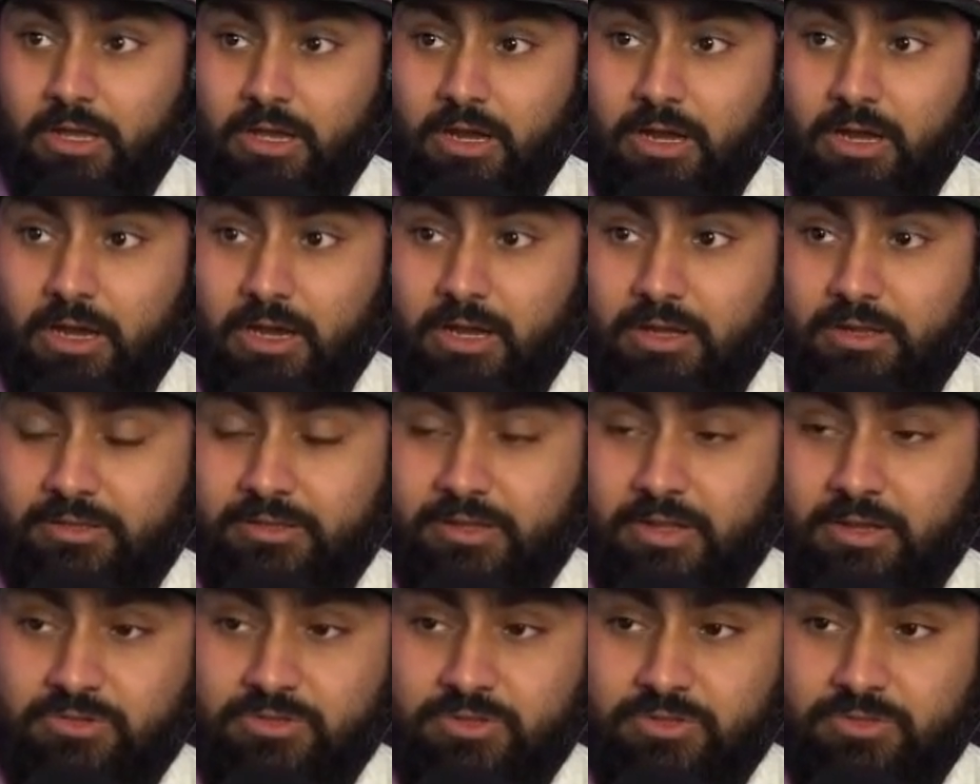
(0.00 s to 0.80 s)

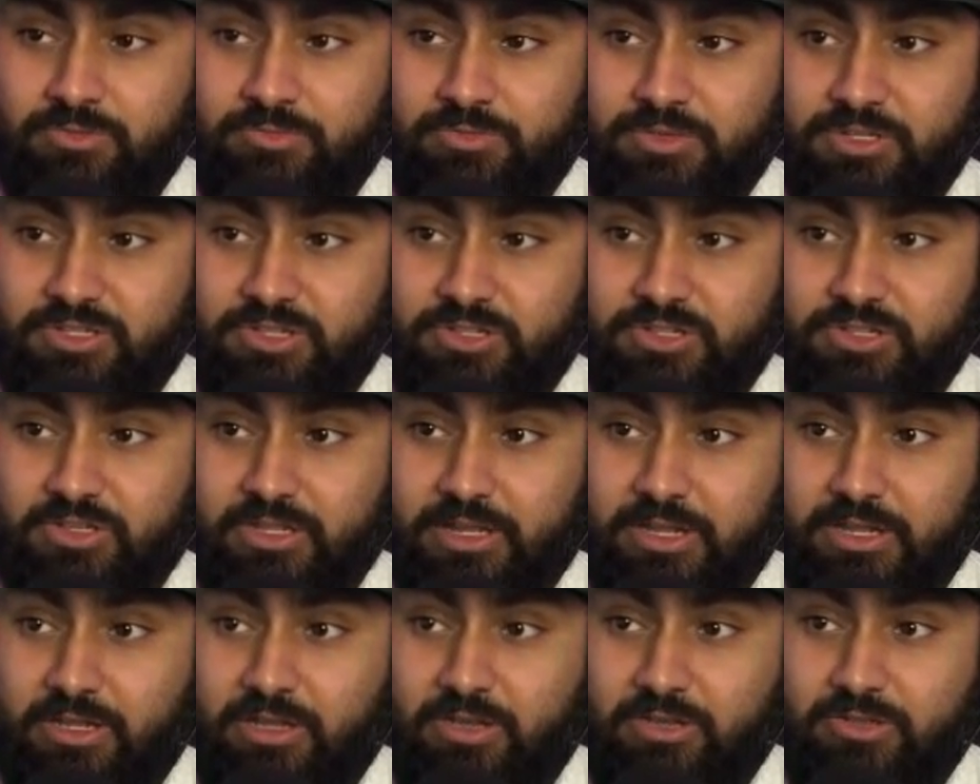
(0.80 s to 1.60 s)
That was a position
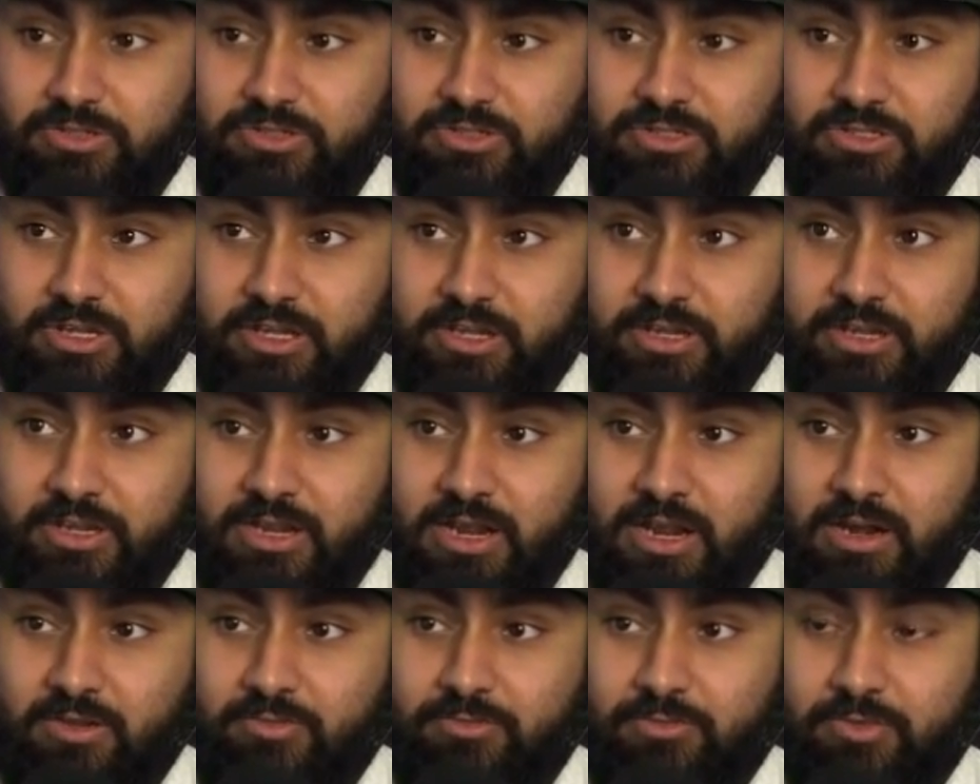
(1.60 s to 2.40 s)
that he could just not get
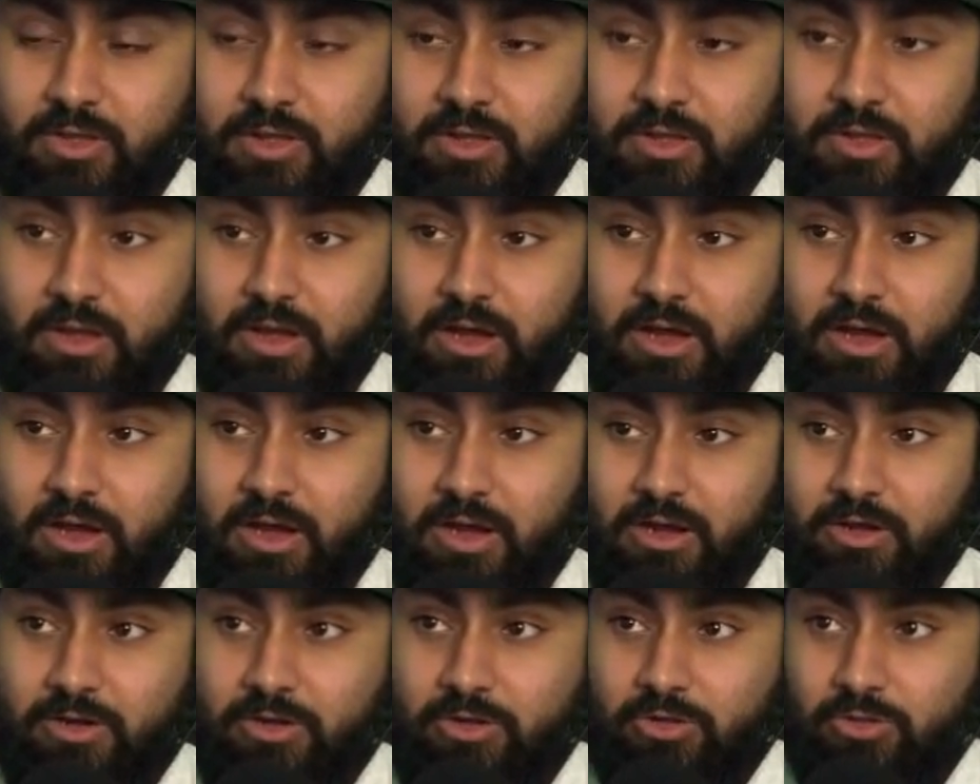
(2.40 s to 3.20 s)
out of
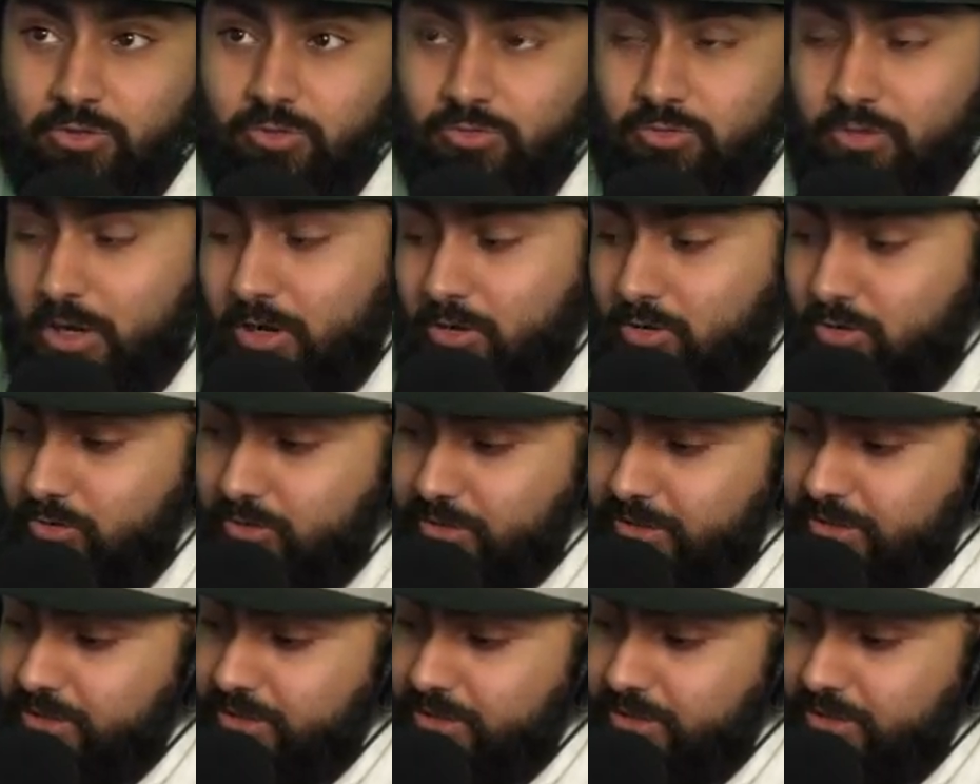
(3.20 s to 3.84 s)
under Luke Rockhold.